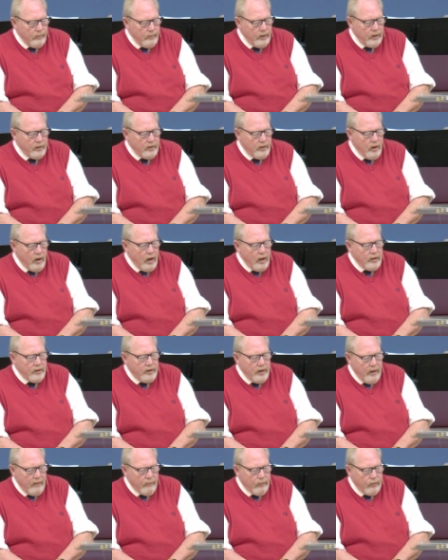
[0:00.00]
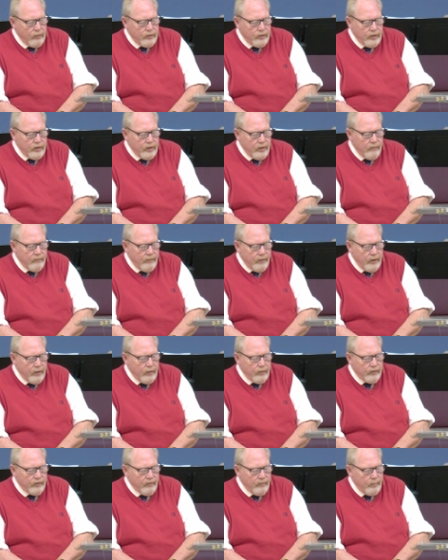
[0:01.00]
that God governs in the
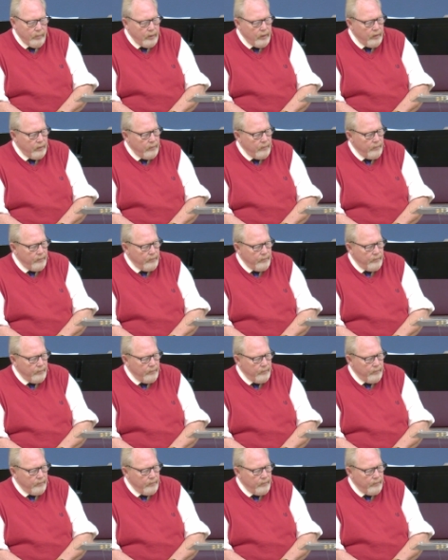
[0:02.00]
affairs of men.